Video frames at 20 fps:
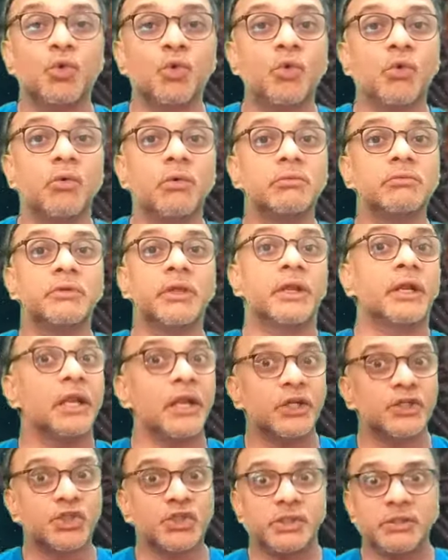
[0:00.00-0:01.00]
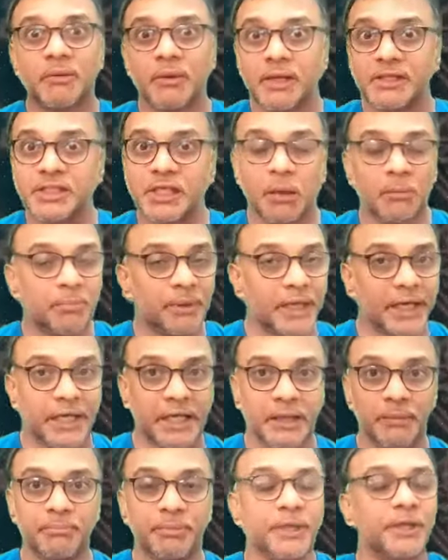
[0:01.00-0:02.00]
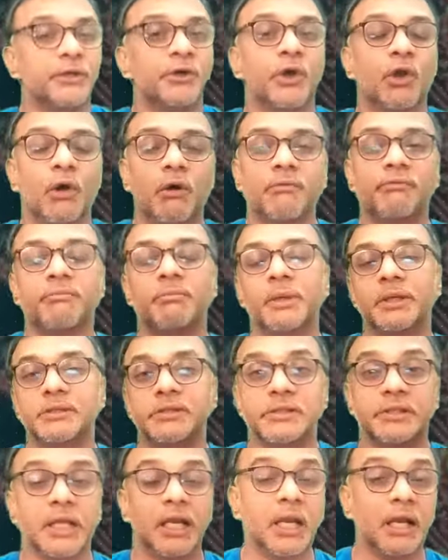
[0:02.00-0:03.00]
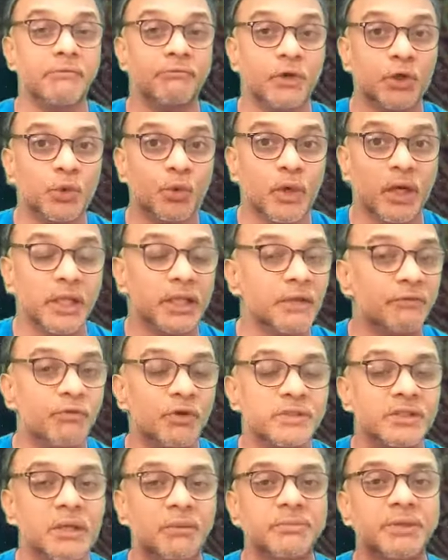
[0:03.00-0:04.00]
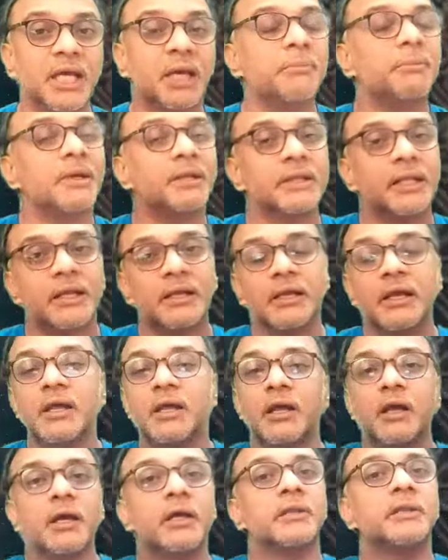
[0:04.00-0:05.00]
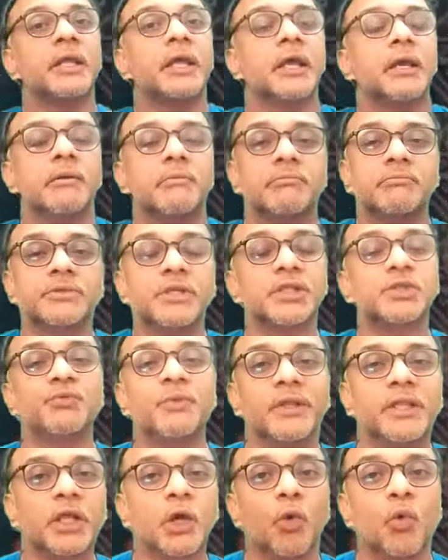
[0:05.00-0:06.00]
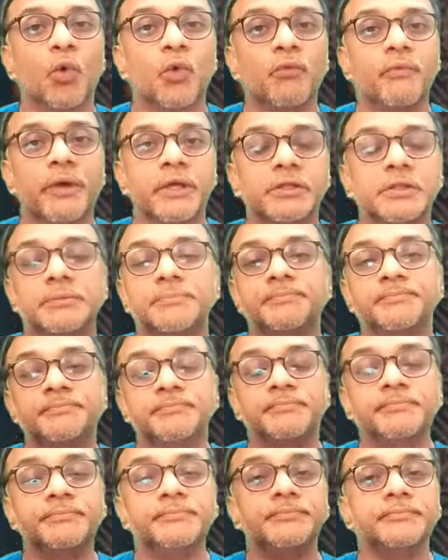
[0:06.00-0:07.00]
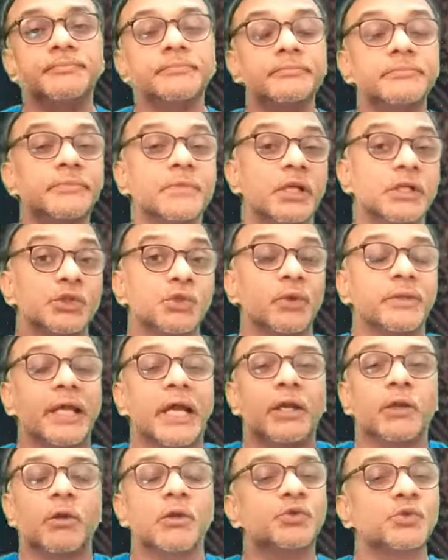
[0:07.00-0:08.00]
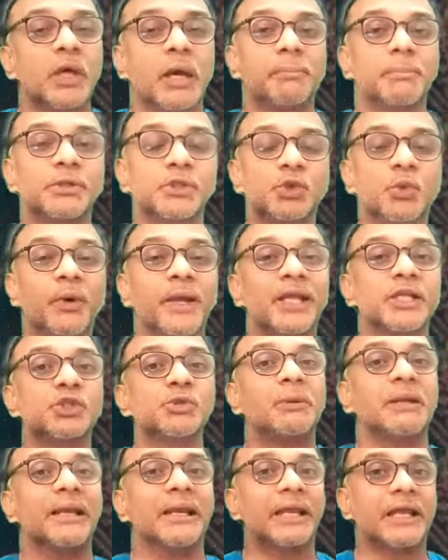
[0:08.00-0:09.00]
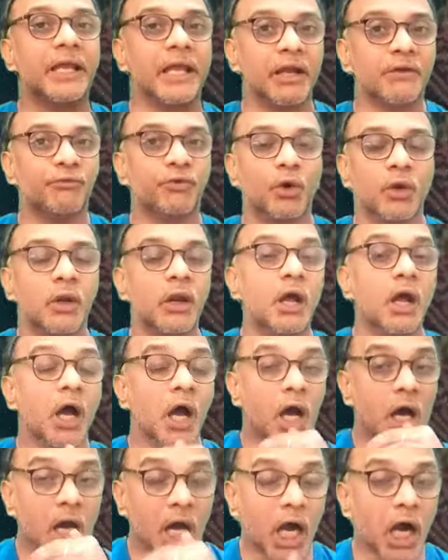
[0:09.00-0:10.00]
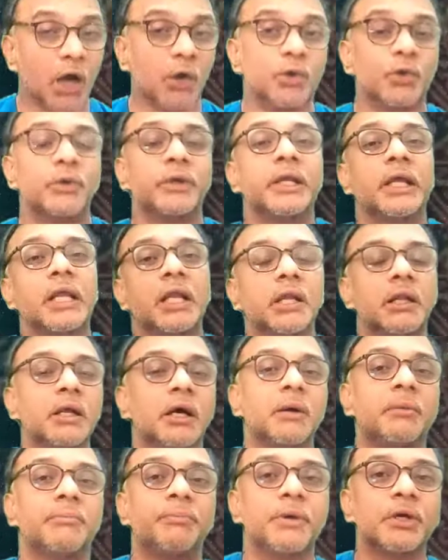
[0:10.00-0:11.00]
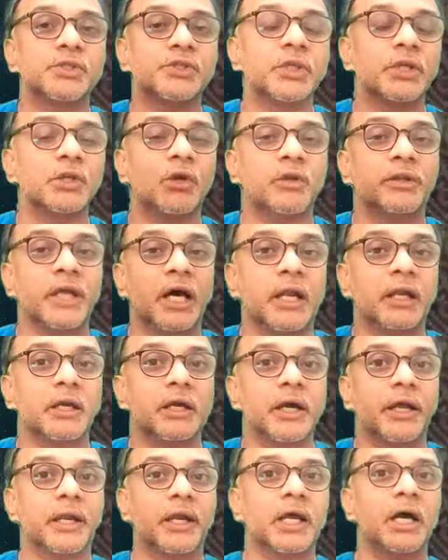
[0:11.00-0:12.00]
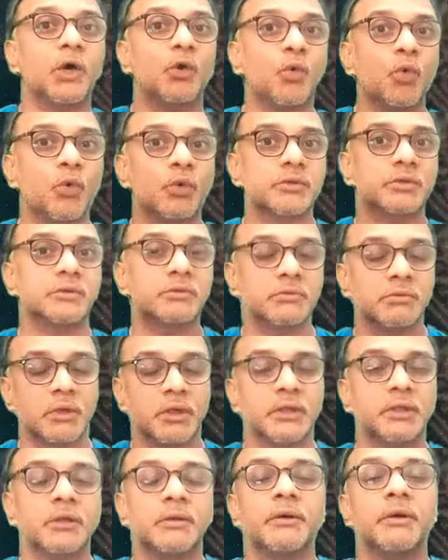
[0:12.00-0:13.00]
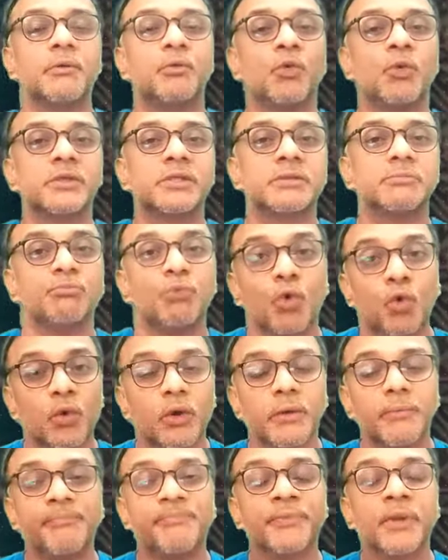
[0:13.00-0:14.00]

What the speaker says: who the relationship has completely petered off, but still were together for some time, and then they just went their own ways. So that also happens. So one has to be really careful how you deal a person or Dharakaraka who is moon